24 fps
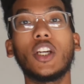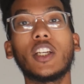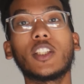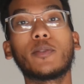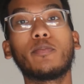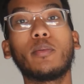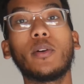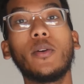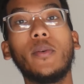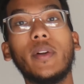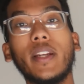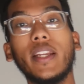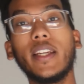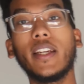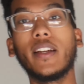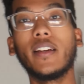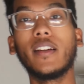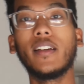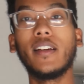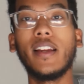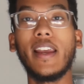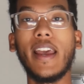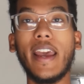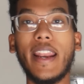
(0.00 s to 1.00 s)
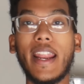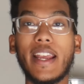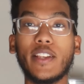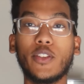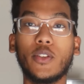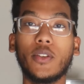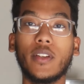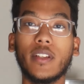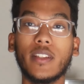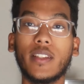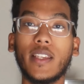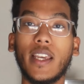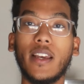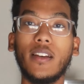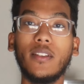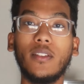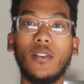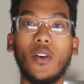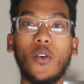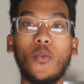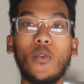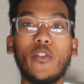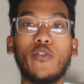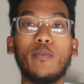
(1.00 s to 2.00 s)
Jus' Brewing here, and as you can
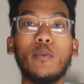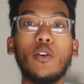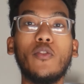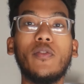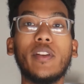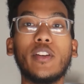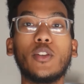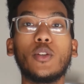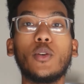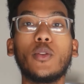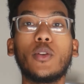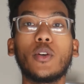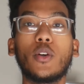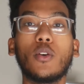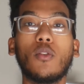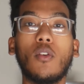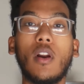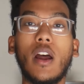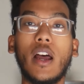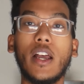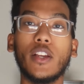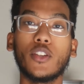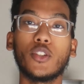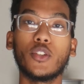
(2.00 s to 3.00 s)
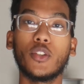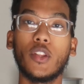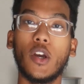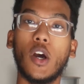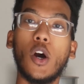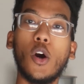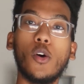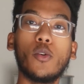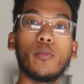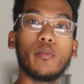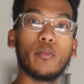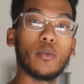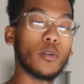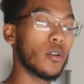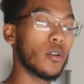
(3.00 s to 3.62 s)
tell, we've moved into the garage. The home